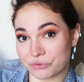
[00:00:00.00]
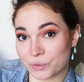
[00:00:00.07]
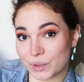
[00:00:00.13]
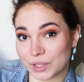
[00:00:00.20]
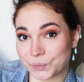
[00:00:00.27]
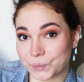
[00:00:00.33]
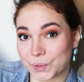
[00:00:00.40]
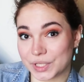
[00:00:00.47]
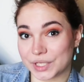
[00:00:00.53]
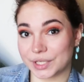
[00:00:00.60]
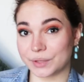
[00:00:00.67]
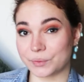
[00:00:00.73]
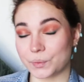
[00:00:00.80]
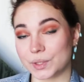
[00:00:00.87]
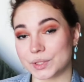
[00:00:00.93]
when
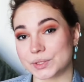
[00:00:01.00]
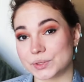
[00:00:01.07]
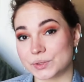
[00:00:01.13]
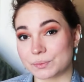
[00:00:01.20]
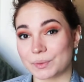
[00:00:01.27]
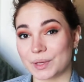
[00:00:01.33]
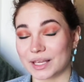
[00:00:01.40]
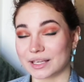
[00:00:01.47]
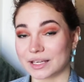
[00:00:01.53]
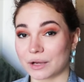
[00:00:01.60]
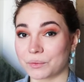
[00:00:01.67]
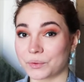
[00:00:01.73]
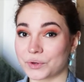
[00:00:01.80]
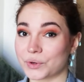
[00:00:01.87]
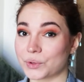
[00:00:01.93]
we want to make
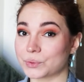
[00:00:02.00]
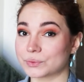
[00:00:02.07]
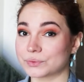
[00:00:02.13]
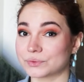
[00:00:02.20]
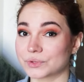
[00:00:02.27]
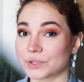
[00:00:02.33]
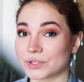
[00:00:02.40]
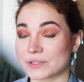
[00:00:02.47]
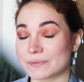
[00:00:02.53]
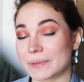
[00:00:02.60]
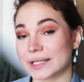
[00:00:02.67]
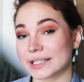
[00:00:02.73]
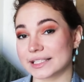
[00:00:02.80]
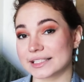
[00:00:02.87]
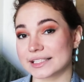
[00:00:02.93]
our own
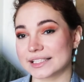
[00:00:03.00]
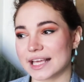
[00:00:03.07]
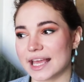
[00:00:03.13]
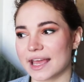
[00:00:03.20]
cosmetics,